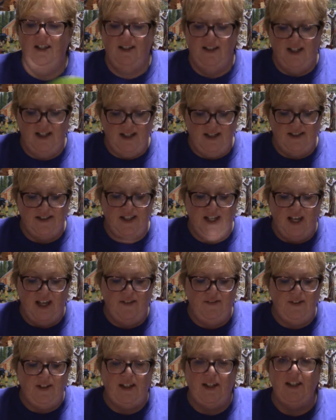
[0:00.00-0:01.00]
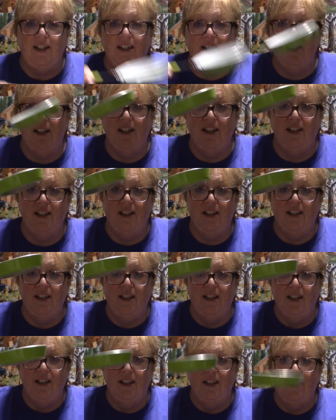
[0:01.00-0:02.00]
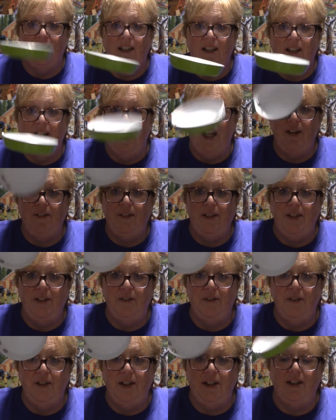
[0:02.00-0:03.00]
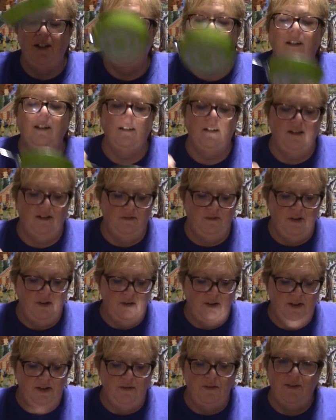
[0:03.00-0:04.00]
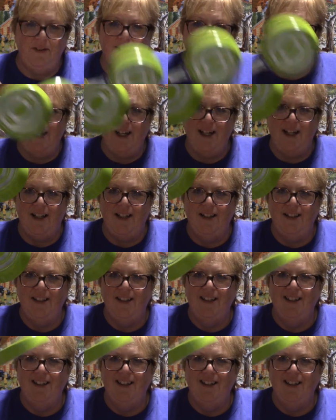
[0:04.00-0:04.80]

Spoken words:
That is heavy. Heavy duty. What do I do with that?